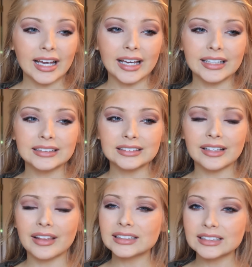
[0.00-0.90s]
And
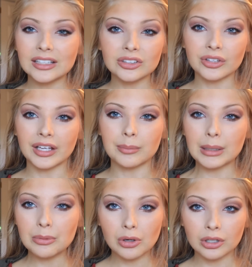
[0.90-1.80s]
that's another thing,
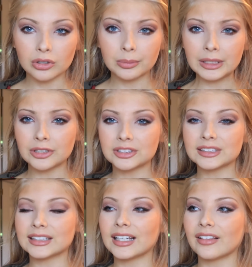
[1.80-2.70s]
people aren't going to be used
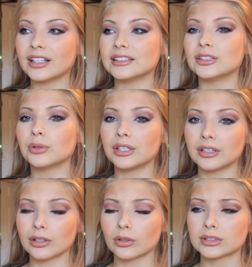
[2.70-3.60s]
to seeing these unique
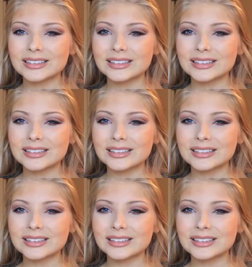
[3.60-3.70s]
nails.